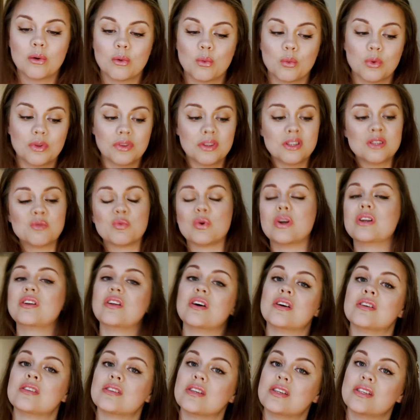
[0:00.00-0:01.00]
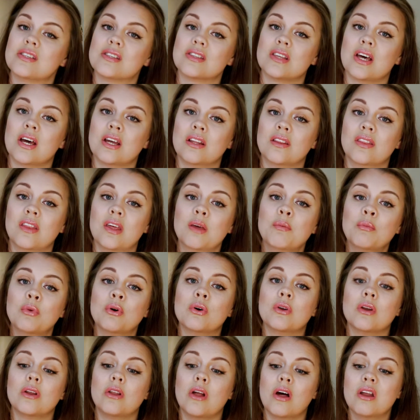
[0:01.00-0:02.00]
What this brand does is that they
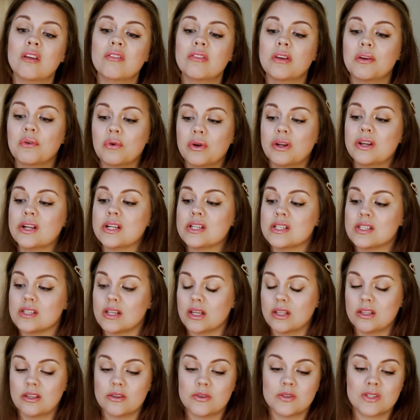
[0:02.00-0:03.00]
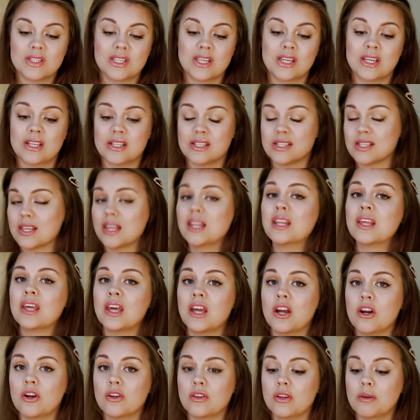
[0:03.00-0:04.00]
put a lot of ingredients that you see in
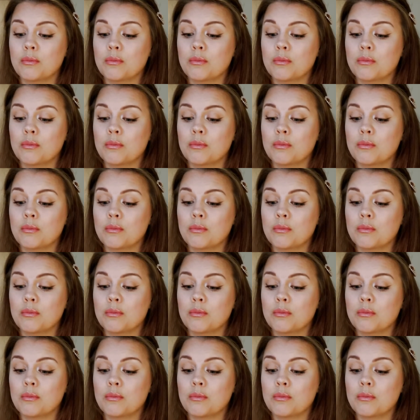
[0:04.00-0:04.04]
skincare,